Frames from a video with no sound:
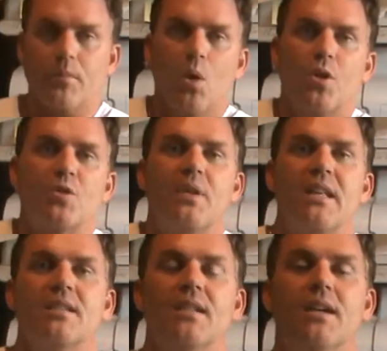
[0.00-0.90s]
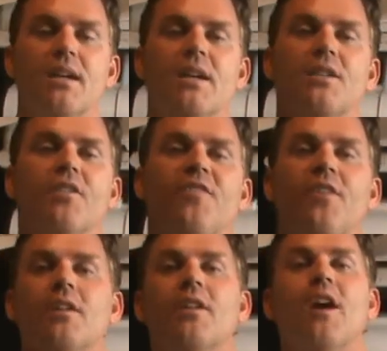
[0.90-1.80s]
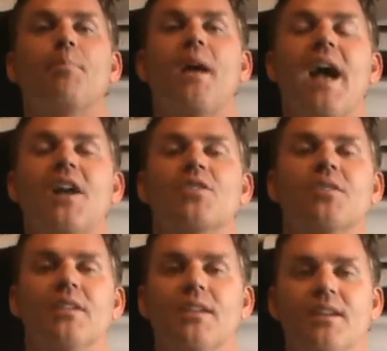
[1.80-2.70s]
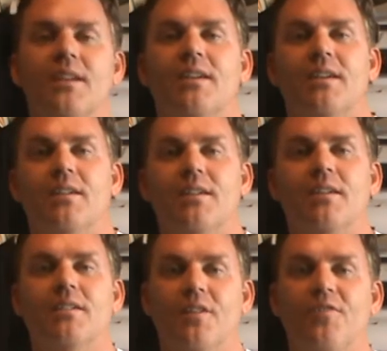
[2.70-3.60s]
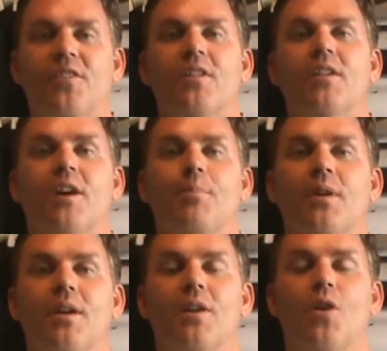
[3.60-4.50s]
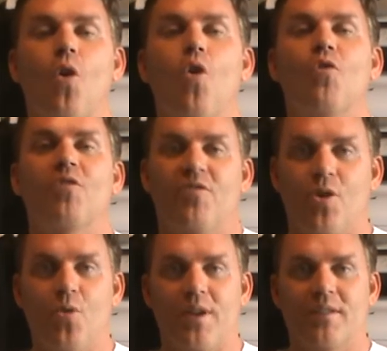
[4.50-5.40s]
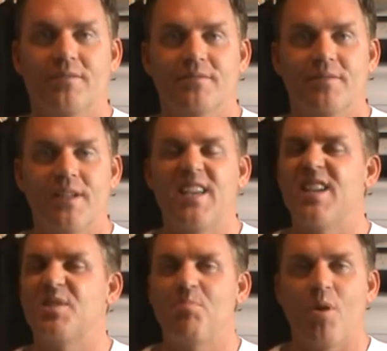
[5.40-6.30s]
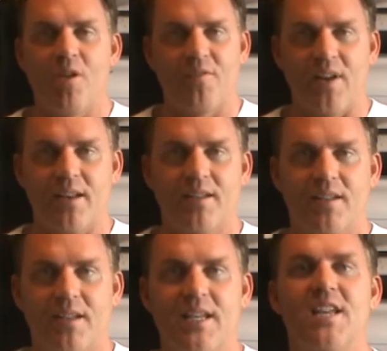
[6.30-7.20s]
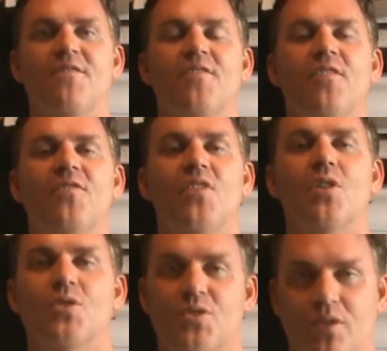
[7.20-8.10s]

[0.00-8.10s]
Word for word: which means to fill it up, actually, to fill it up overflowing. He's perfect. He fulfills